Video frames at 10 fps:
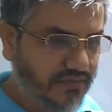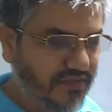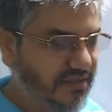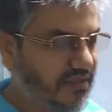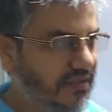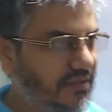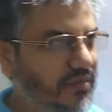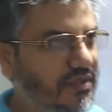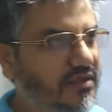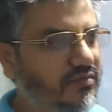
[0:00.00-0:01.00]
which is nothing
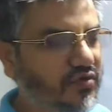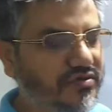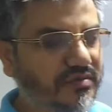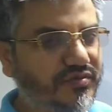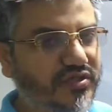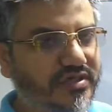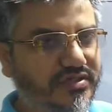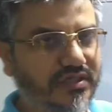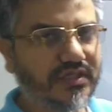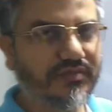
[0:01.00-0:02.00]
but the positive
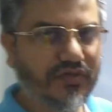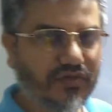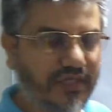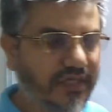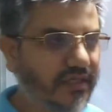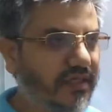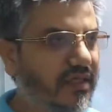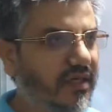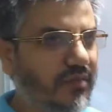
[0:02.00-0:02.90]
charged helium nuclei,